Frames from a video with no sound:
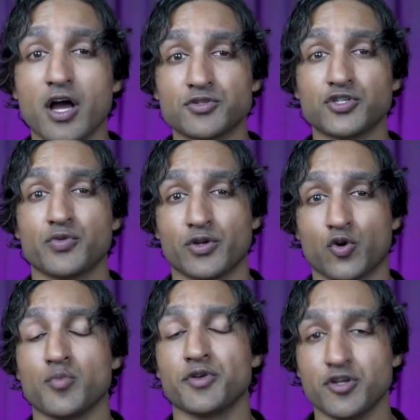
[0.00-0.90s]
option to
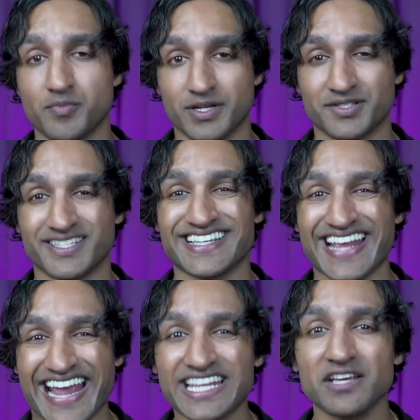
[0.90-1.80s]
incorporate your business in
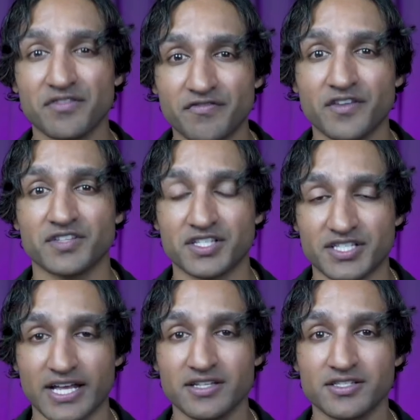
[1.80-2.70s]
any of the 50
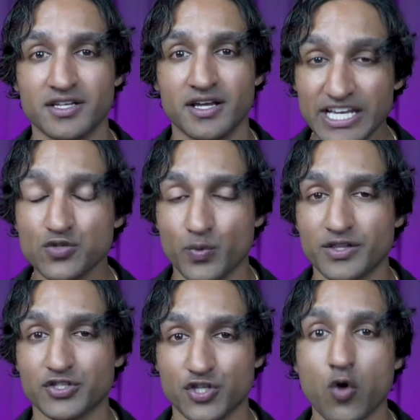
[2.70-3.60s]
states, each with
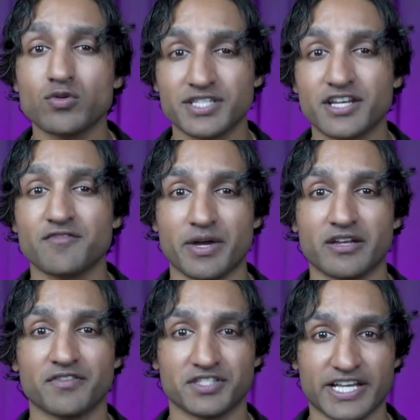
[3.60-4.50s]
its own set of
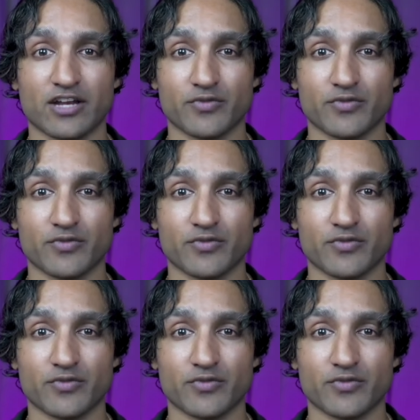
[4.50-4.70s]
benefits and